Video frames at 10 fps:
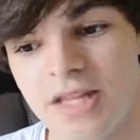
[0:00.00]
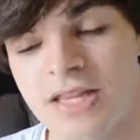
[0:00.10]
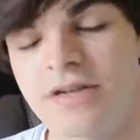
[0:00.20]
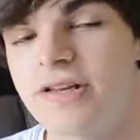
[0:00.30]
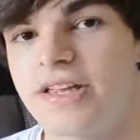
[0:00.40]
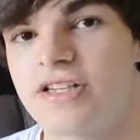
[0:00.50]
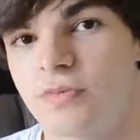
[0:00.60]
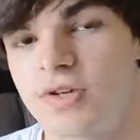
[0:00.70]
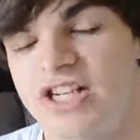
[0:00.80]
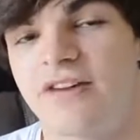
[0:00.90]
The only thing to
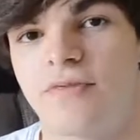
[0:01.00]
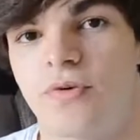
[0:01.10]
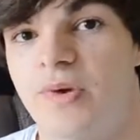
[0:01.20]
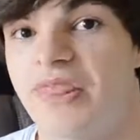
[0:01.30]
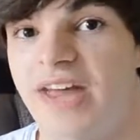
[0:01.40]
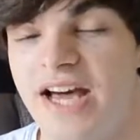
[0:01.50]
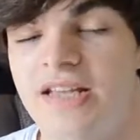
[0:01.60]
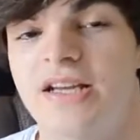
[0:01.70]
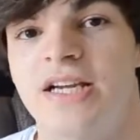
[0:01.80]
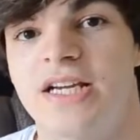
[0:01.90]
watch out for with that
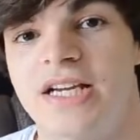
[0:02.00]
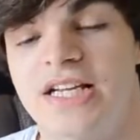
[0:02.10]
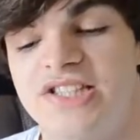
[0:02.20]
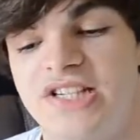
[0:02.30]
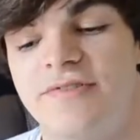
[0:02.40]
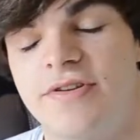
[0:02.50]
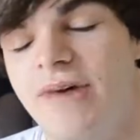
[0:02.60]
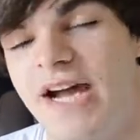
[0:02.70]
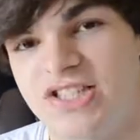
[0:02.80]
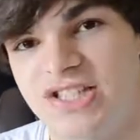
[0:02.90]
is if you
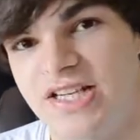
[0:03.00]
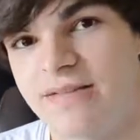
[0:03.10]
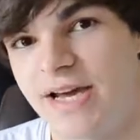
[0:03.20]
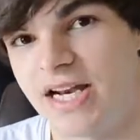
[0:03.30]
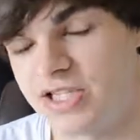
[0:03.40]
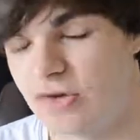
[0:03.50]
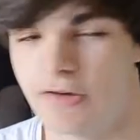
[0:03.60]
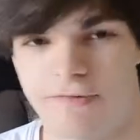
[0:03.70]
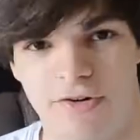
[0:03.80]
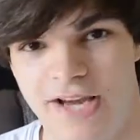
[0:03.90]
accidentally banish all
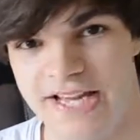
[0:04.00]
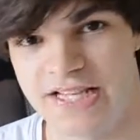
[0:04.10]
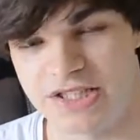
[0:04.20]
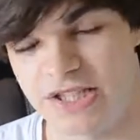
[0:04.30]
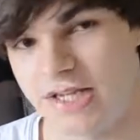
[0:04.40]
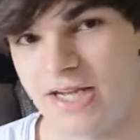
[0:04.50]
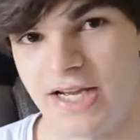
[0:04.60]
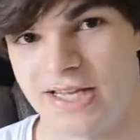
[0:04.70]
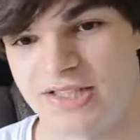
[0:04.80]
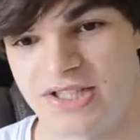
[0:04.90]
of your A's
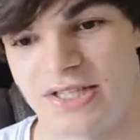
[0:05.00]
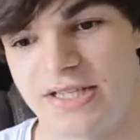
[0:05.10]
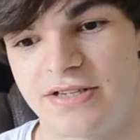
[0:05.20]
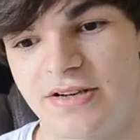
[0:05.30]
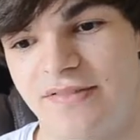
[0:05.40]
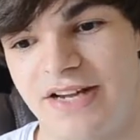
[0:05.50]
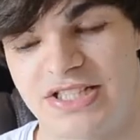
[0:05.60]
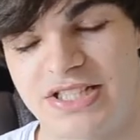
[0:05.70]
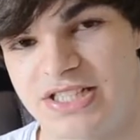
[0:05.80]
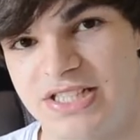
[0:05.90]
and then suddenly you don't have
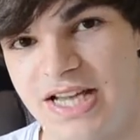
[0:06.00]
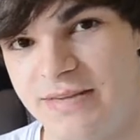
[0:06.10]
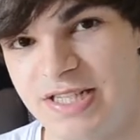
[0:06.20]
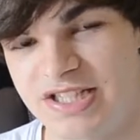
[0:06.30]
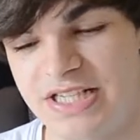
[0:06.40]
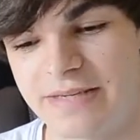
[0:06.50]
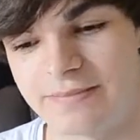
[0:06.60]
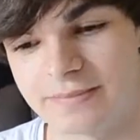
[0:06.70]
access to ABC.